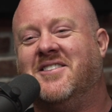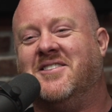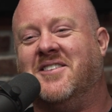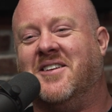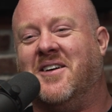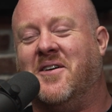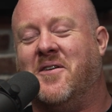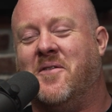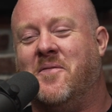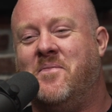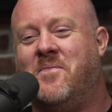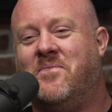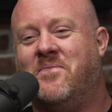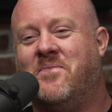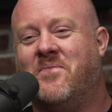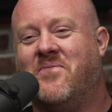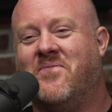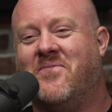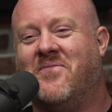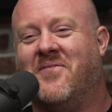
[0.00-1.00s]
So
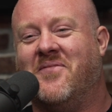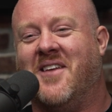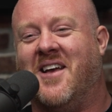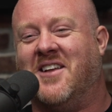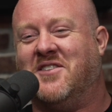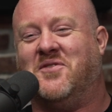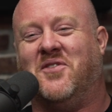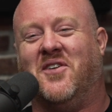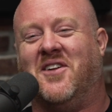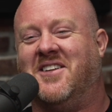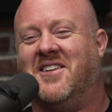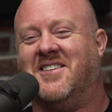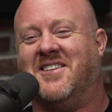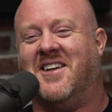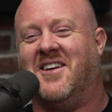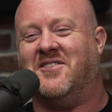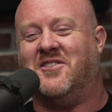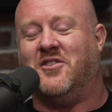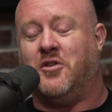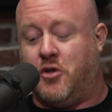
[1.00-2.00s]
that's funny as
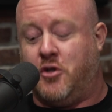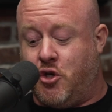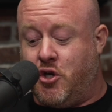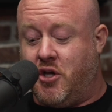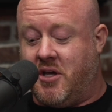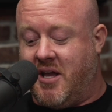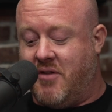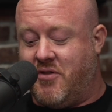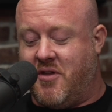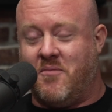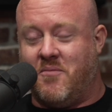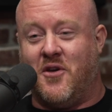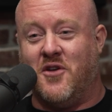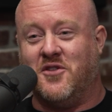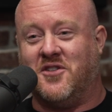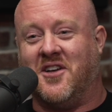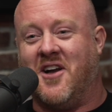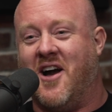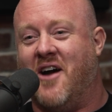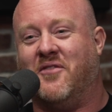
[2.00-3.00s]
hell, dude. You're getting the
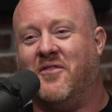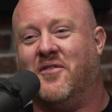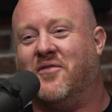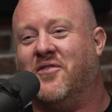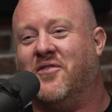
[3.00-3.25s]
music off of